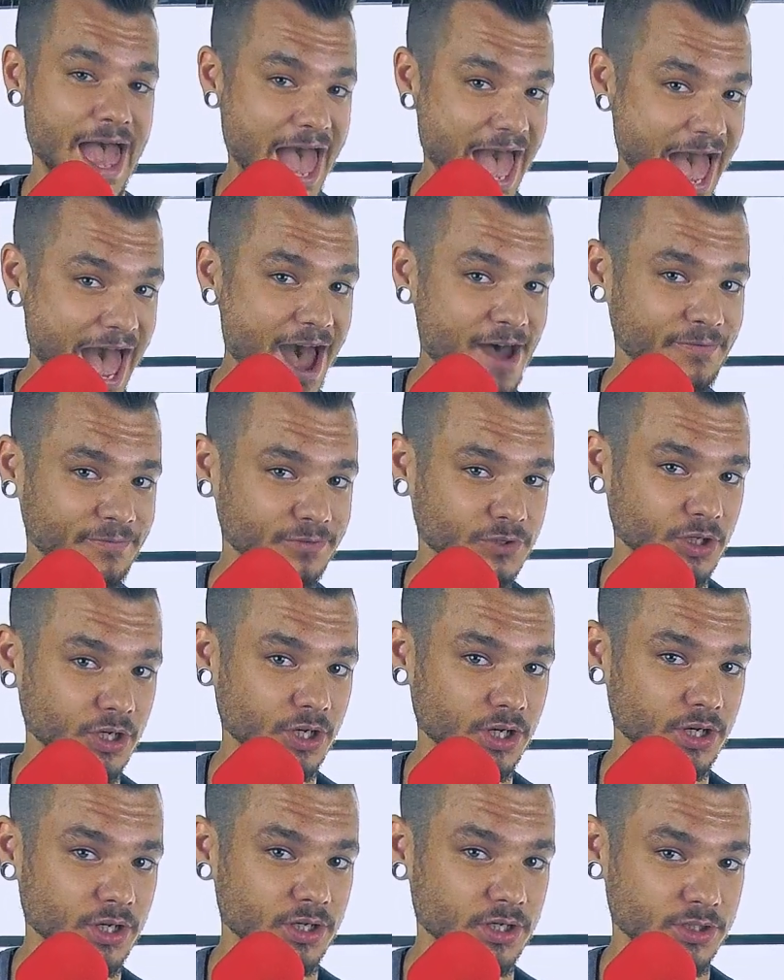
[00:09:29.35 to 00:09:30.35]

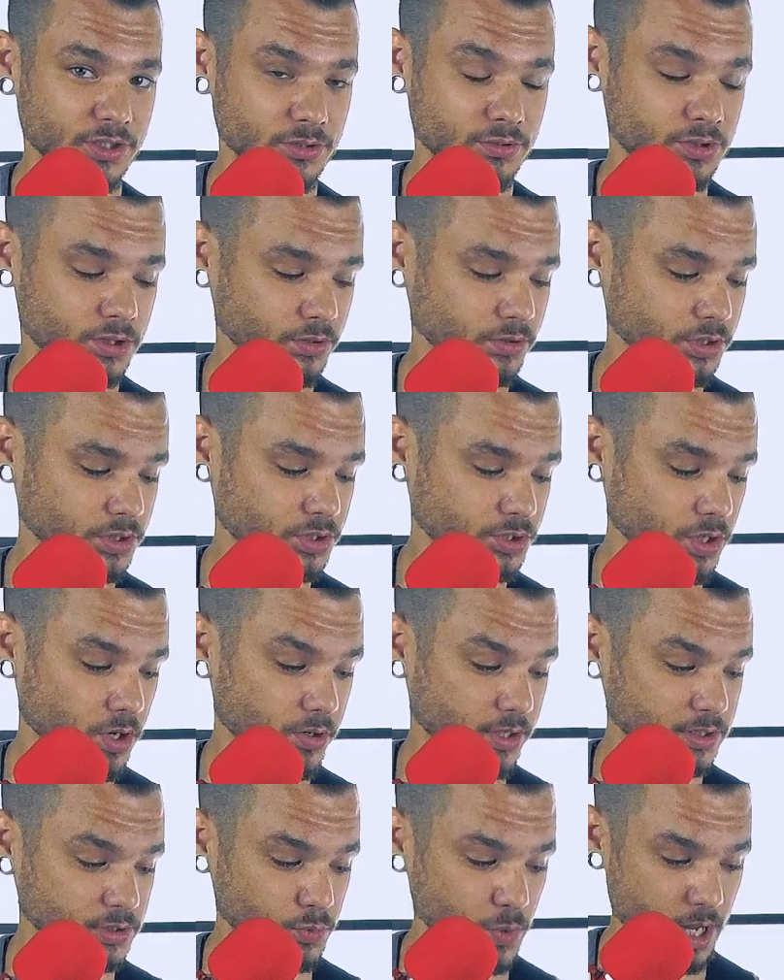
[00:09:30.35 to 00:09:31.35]
after you do the
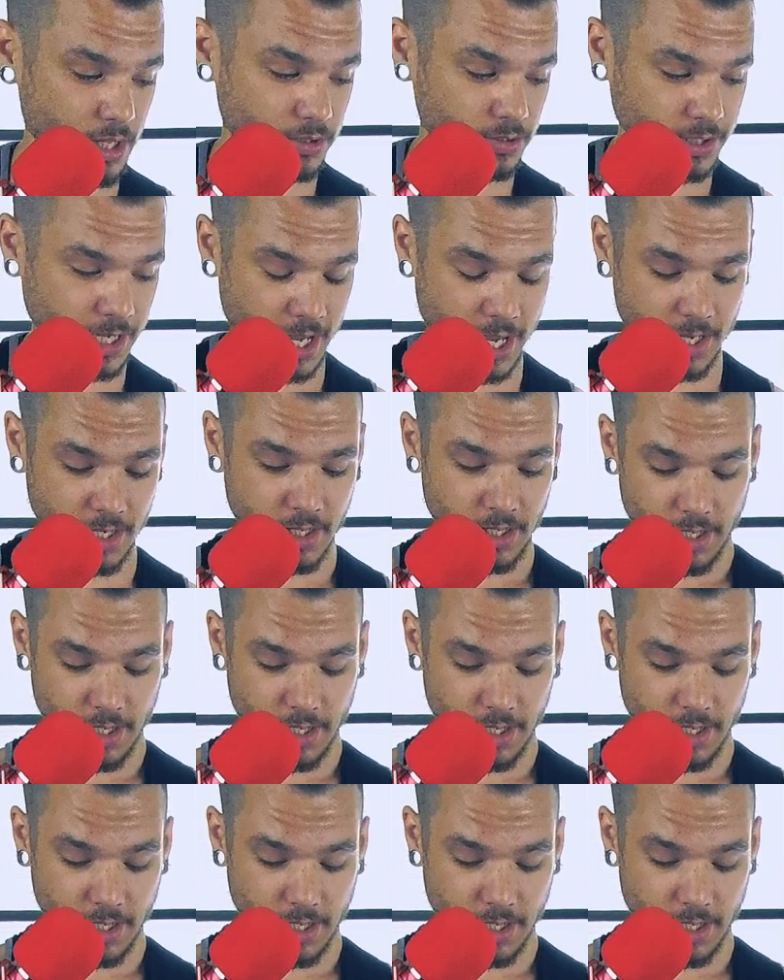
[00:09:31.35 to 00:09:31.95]
stroke as well, okay?